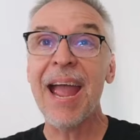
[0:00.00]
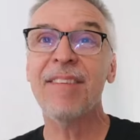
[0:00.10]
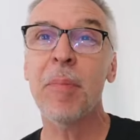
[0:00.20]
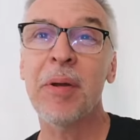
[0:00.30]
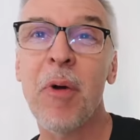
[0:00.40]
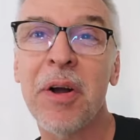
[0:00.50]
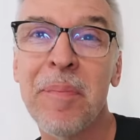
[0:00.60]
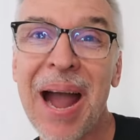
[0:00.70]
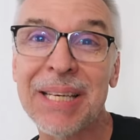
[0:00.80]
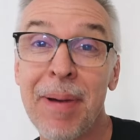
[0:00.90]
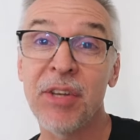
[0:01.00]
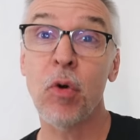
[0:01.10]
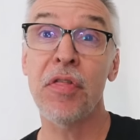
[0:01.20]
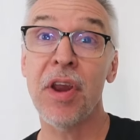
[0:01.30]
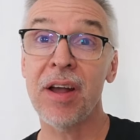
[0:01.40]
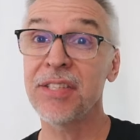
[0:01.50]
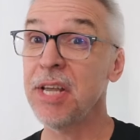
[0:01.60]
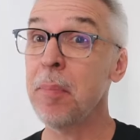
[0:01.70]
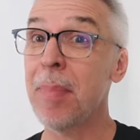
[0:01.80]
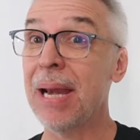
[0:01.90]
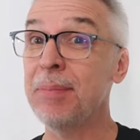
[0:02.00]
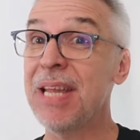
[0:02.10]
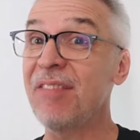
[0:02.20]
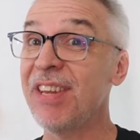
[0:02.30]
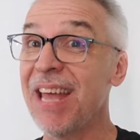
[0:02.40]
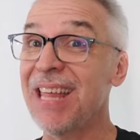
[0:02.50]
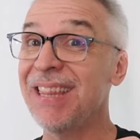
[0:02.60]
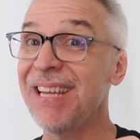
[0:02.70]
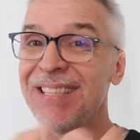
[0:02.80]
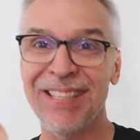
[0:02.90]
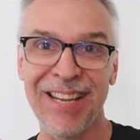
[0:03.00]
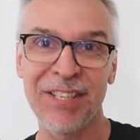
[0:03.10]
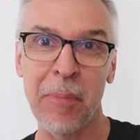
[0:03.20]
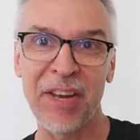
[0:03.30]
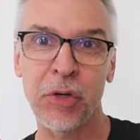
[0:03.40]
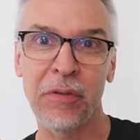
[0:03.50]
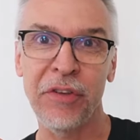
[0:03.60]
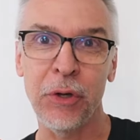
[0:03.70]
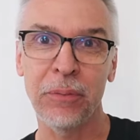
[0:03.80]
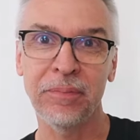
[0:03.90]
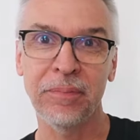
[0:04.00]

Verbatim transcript: everybody, welcome back to Magic Orthodoxy. My name's David, and this is a Magic Review.